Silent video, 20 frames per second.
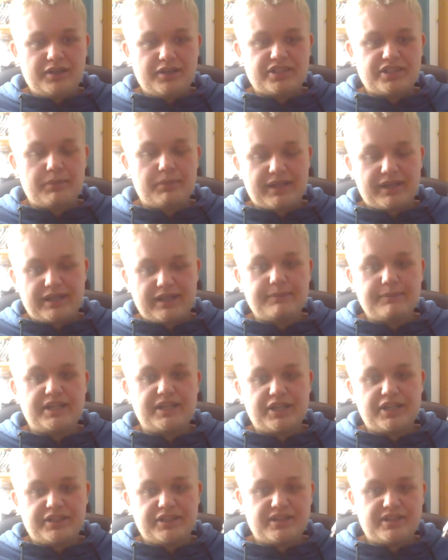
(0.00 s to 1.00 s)
So when it comes
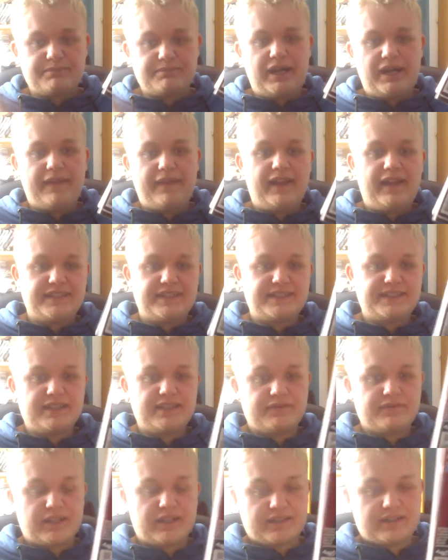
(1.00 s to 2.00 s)
out, you can just buy that instead
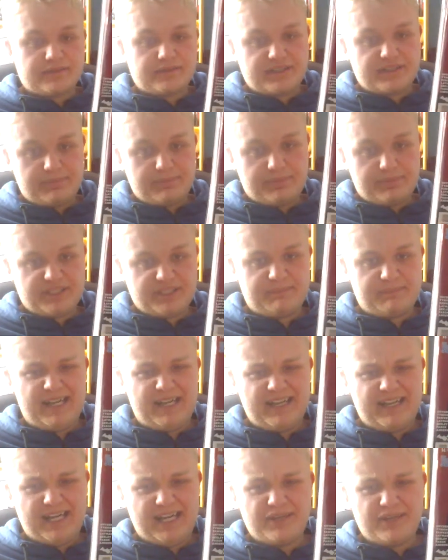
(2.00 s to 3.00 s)
of like
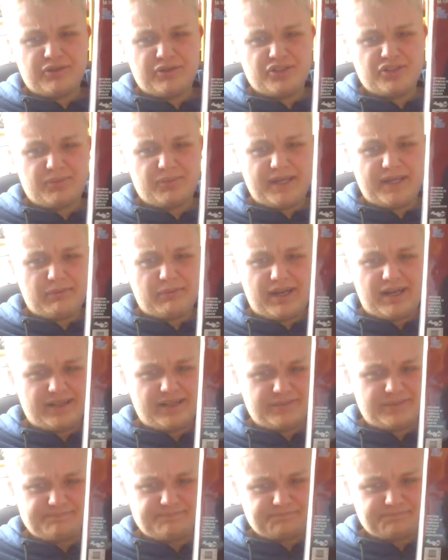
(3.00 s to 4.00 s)
spending 120
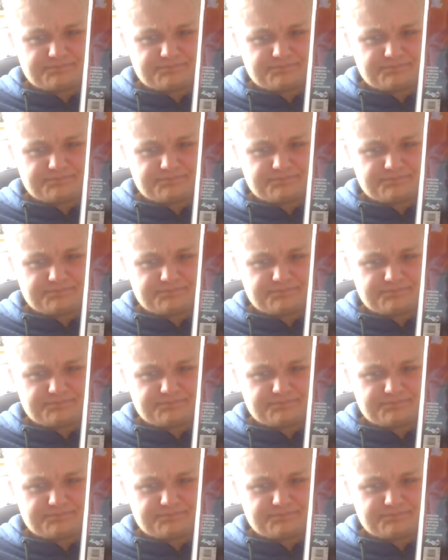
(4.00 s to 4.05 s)
rand